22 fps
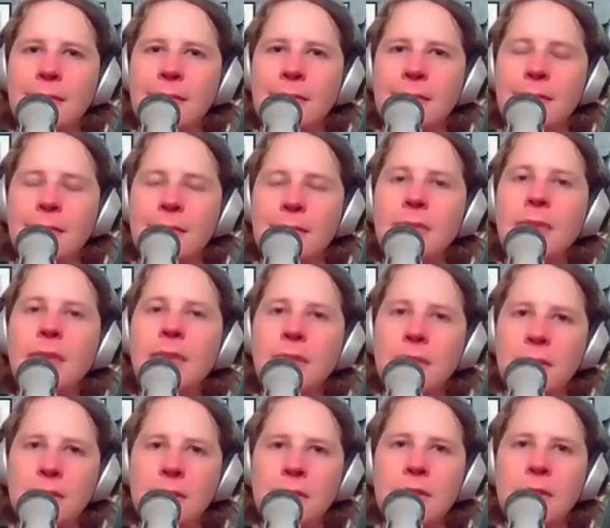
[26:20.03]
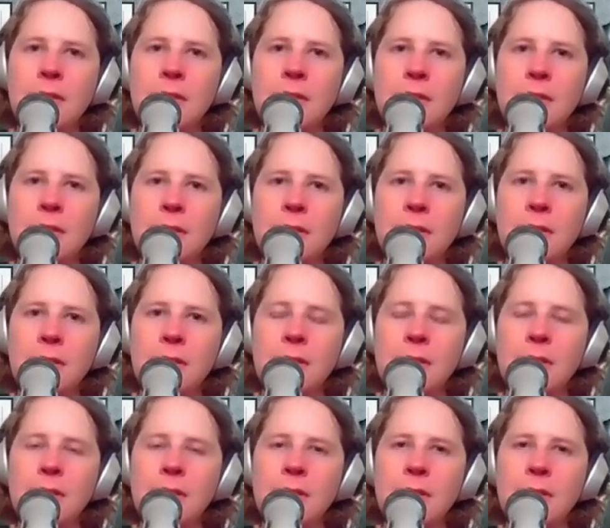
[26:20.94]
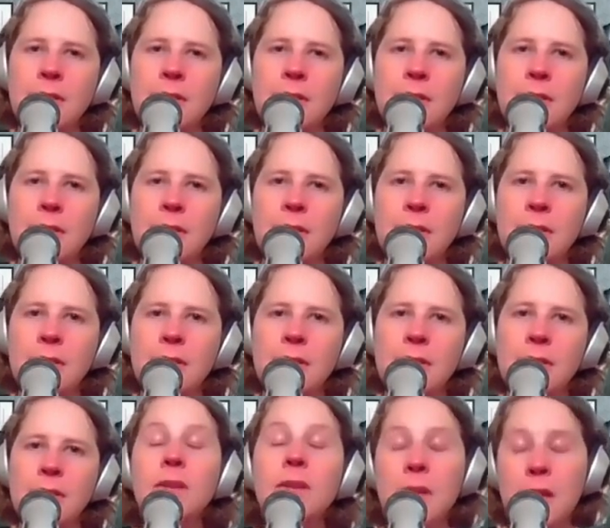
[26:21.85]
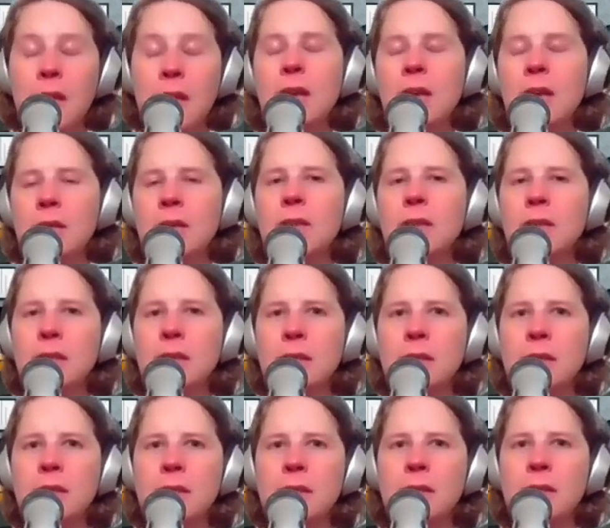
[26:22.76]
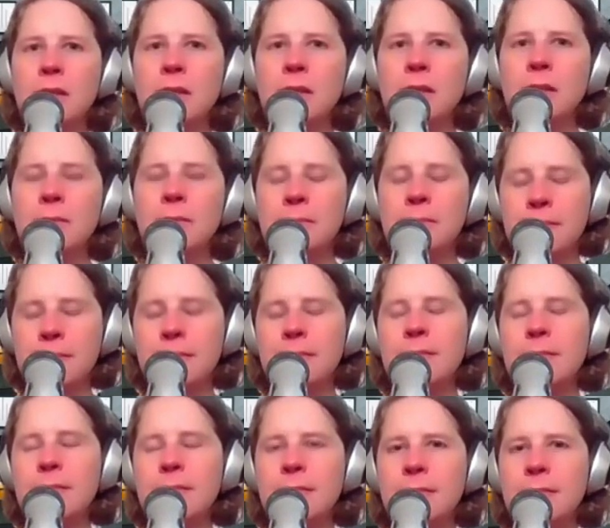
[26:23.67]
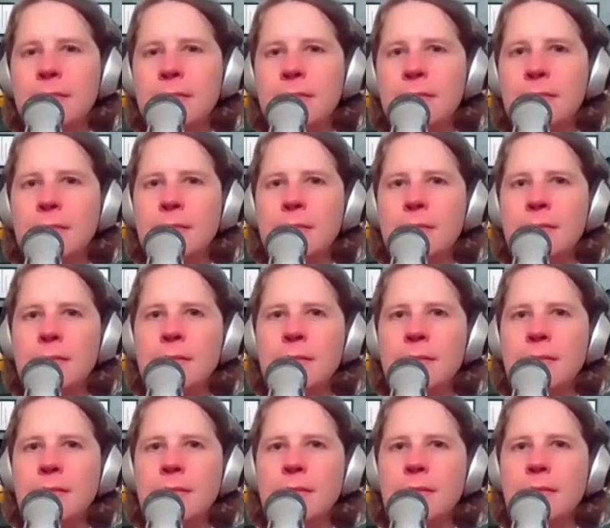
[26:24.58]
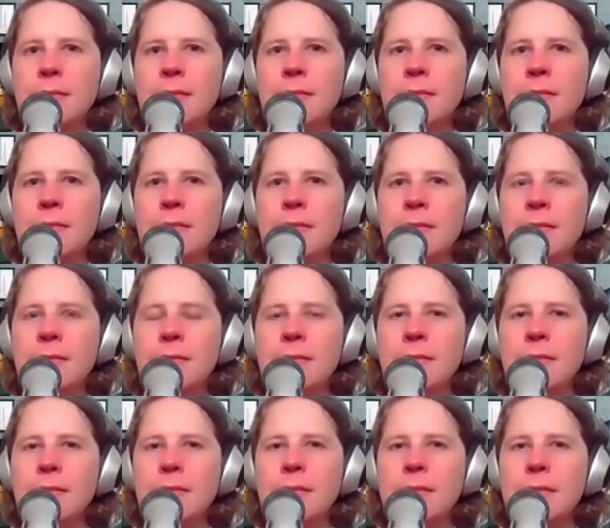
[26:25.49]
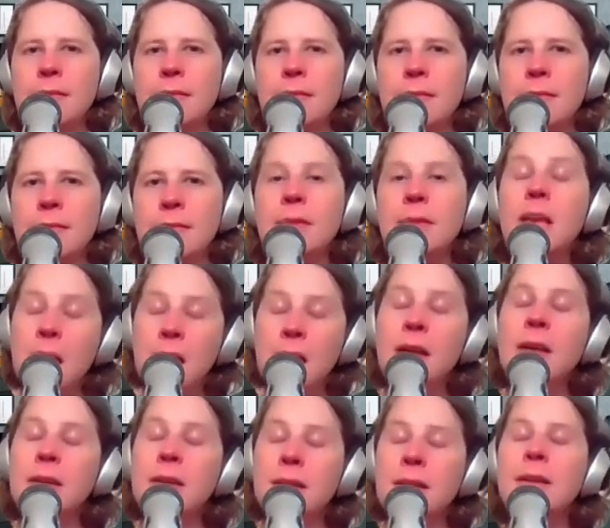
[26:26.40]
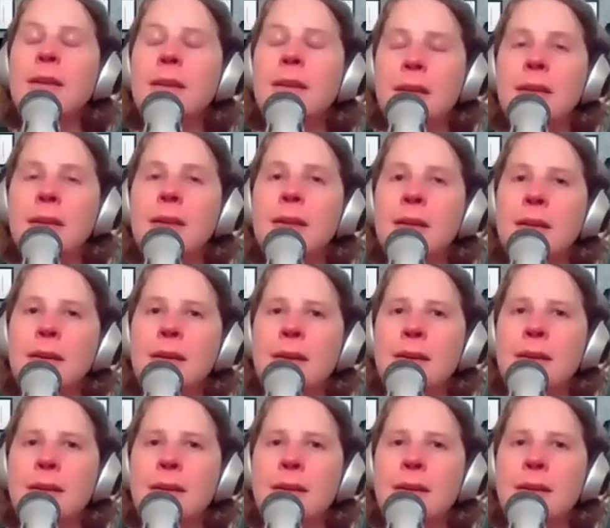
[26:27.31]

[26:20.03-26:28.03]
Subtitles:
No words are spoken by the person on screen.